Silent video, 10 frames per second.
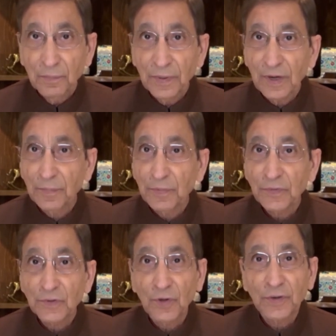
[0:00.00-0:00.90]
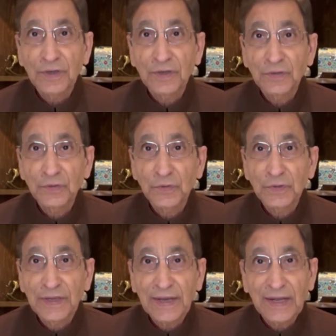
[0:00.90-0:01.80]
Paraprosdokians use
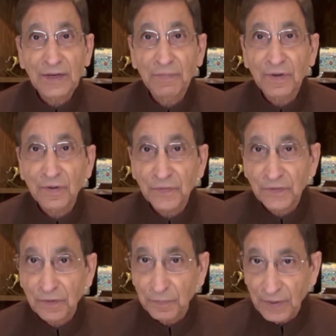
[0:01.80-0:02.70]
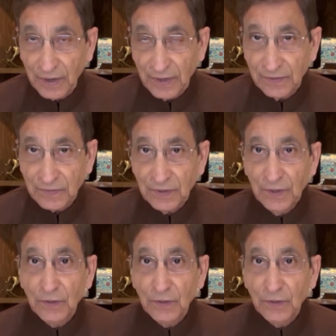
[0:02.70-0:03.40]
the element of surprise